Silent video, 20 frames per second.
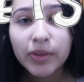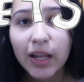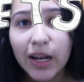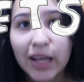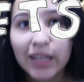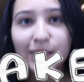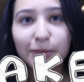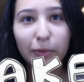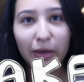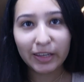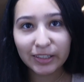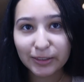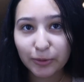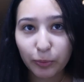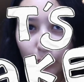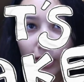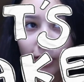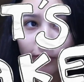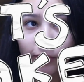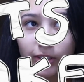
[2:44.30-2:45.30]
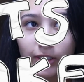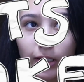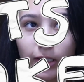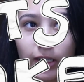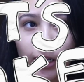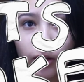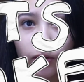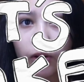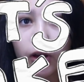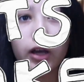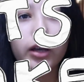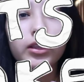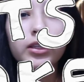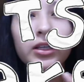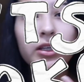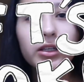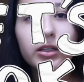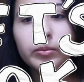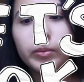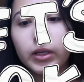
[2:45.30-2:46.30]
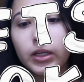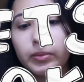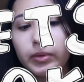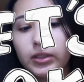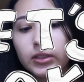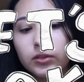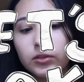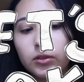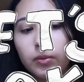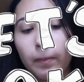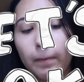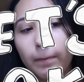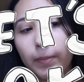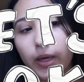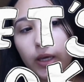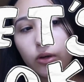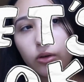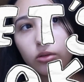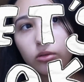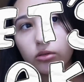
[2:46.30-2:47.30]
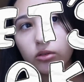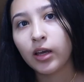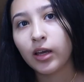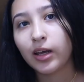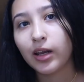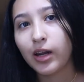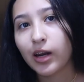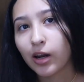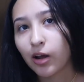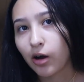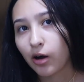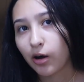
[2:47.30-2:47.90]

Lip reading: Let's make some breakfast. Now, I'm thinking of making myself some bagels and